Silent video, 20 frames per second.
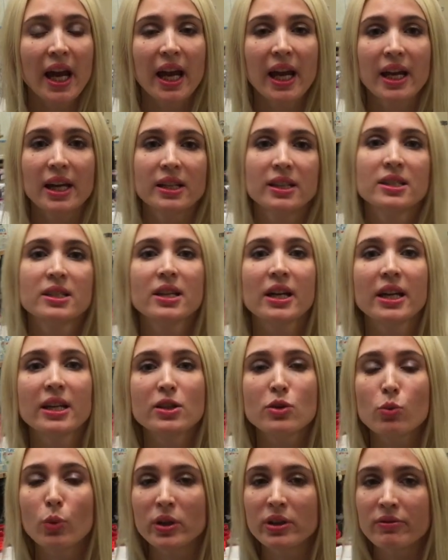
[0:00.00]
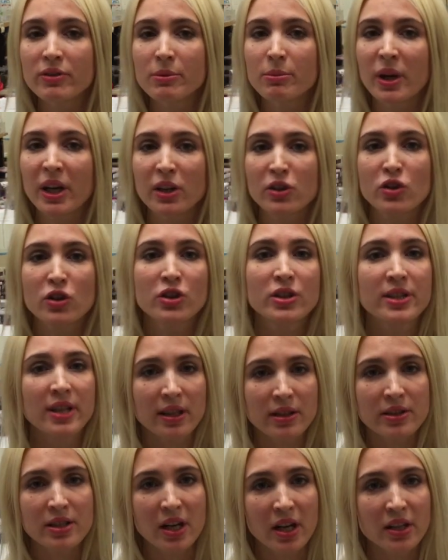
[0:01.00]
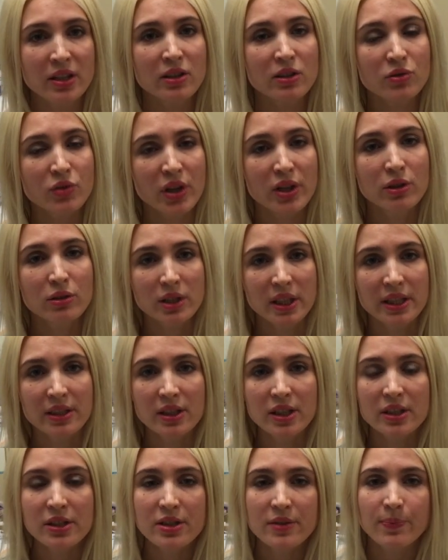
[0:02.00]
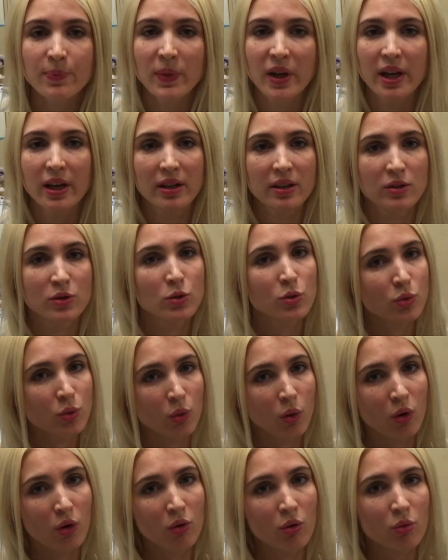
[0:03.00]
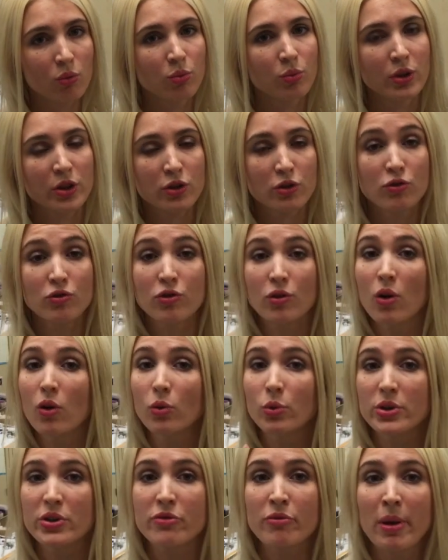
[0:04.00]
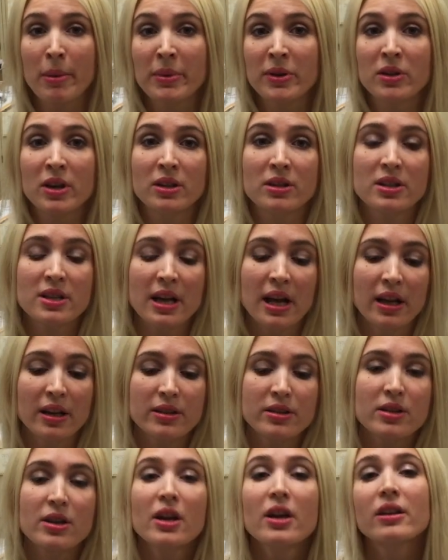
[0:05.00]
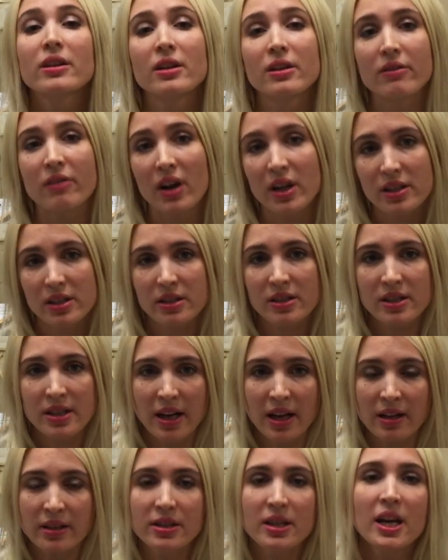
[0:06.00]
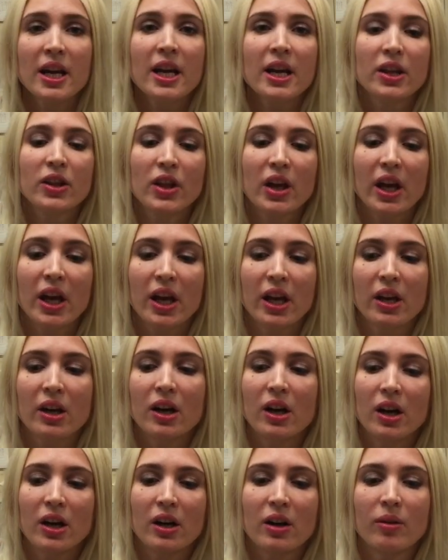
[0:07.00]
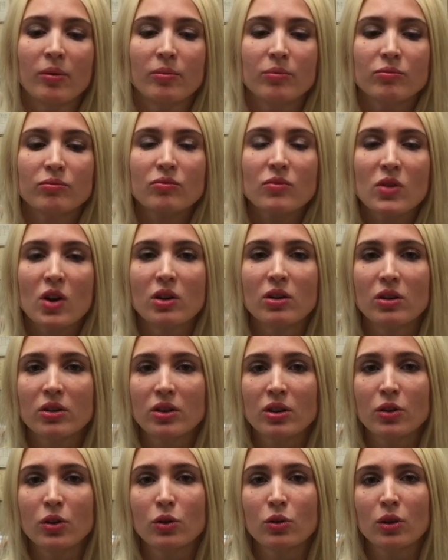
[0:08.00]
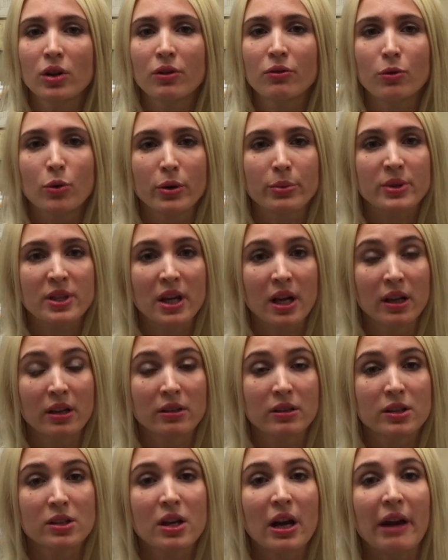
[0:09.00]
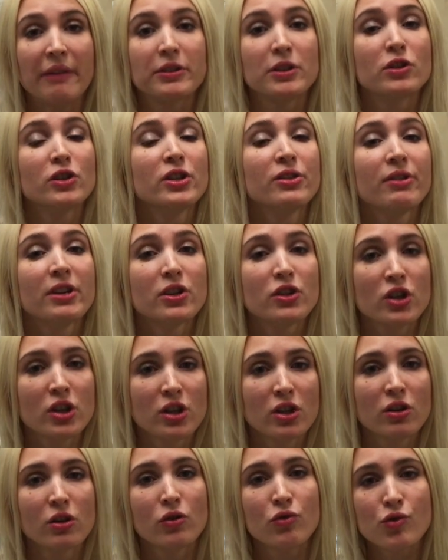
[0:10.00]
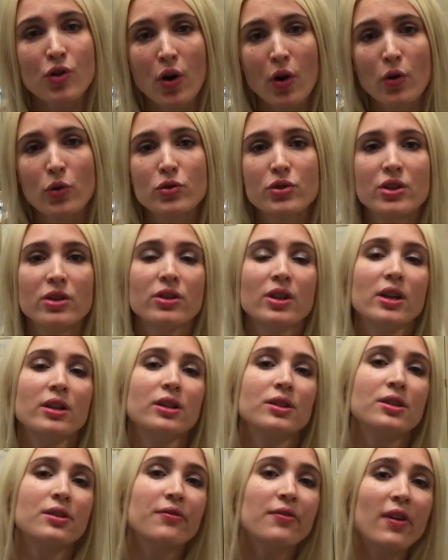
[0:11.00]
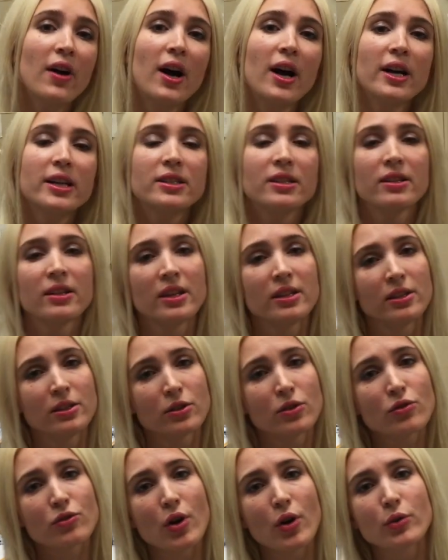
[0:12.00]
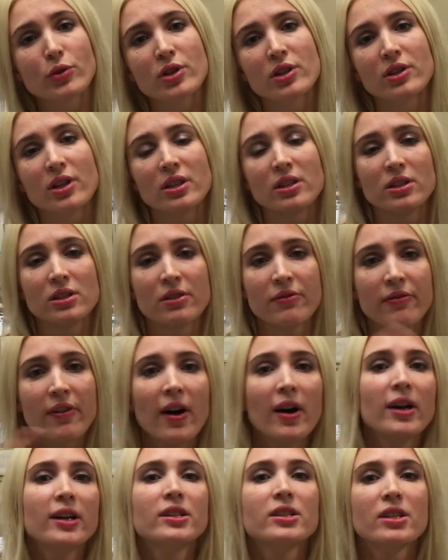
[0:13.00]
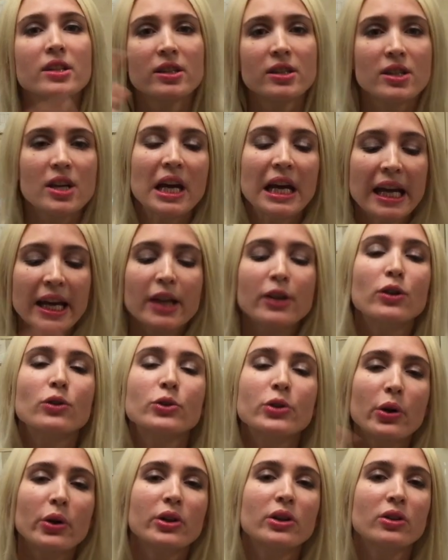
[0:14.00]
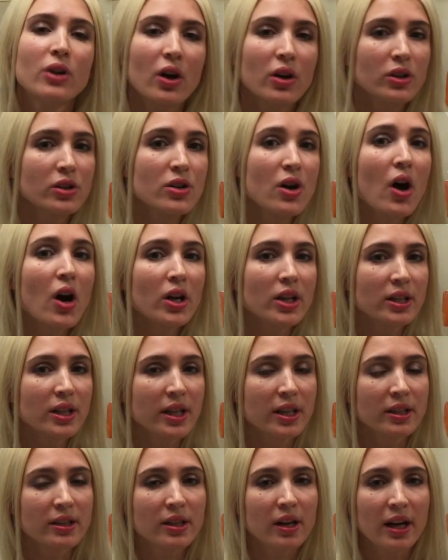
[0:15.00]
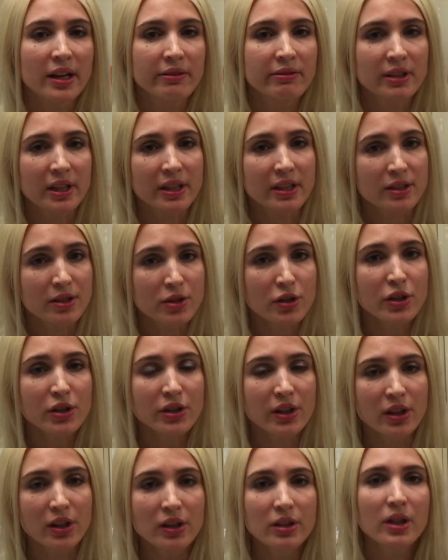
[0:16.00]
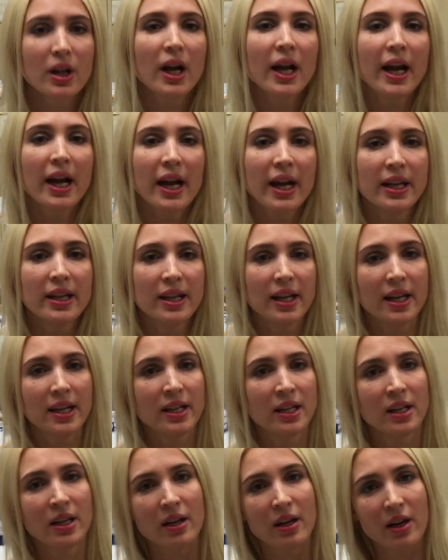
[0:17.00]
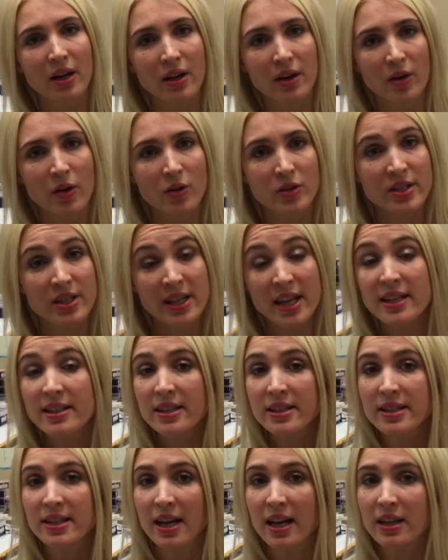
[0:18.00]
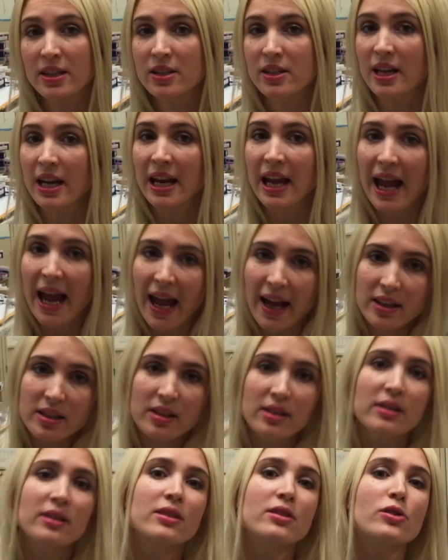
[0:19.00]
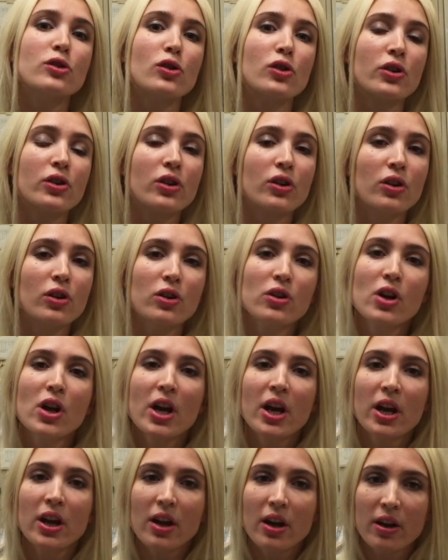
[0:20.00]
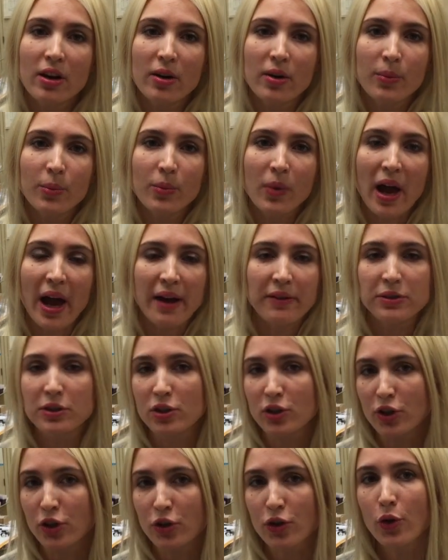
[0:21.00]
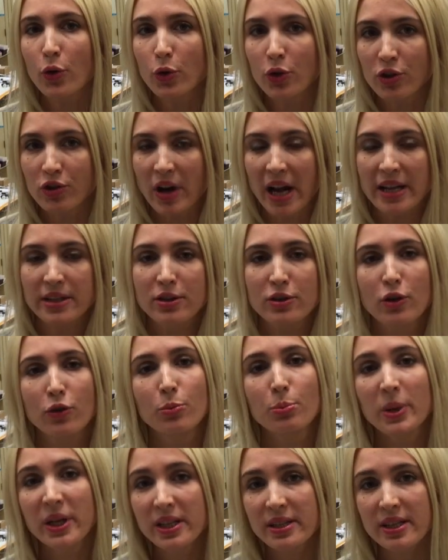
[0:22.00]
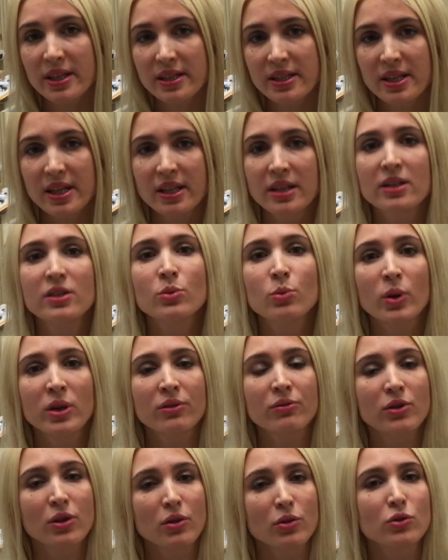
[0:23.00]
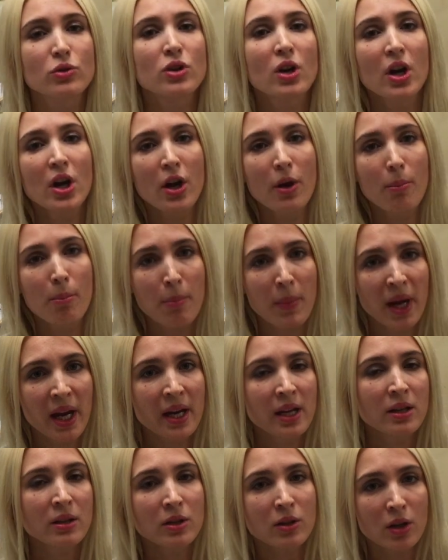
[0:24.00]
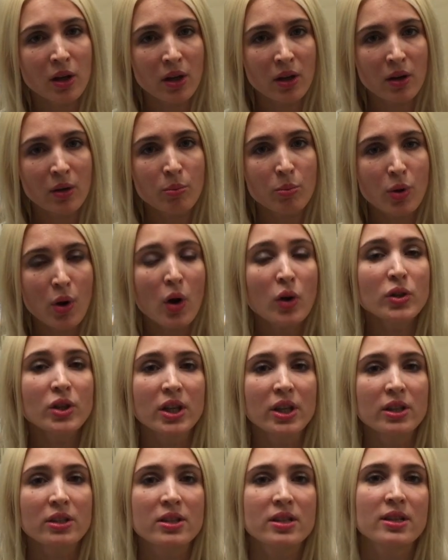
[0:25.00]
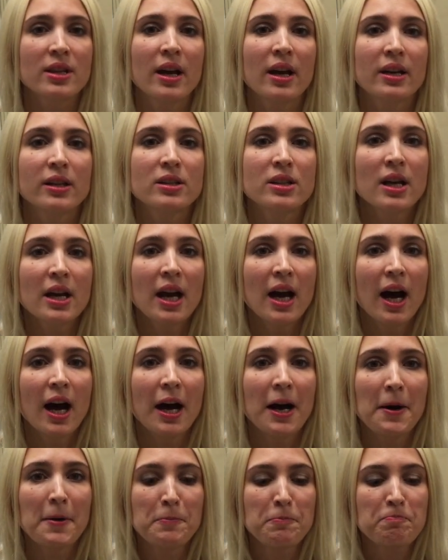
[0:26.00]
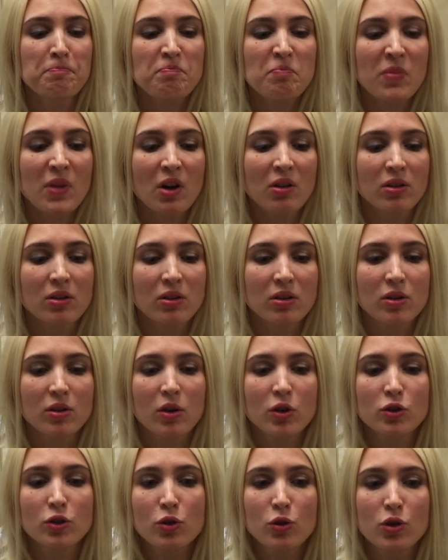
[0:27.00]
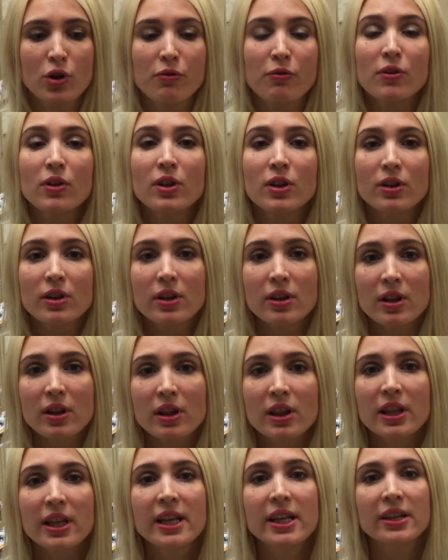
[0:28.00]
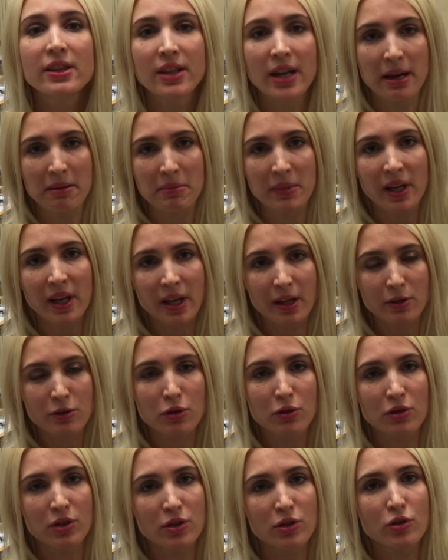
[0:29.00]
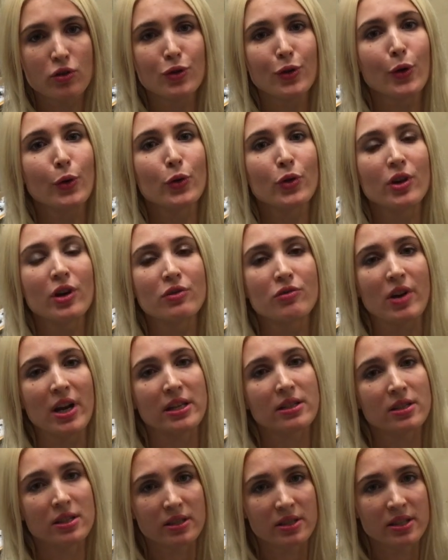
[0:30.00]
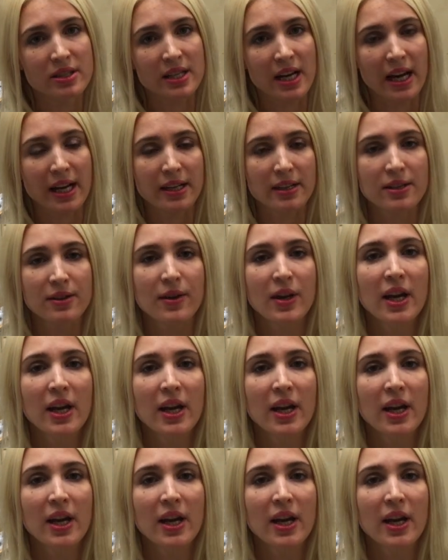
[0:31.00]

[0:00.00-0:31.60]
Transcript: And it's one of the major cell cycle regulators, and well, we should always remember that cells, the dividing cells, they um, uh, the newly formed cell after division grows and then it divides and then it grows and then it divides and it goes on and on and on in kind of like a circle. And then uh, senescent cells, they exit this circle um, after growth arrest. So P16 is one of those main uh, proteins that um, uh, sort of lead them into this growth arrested state.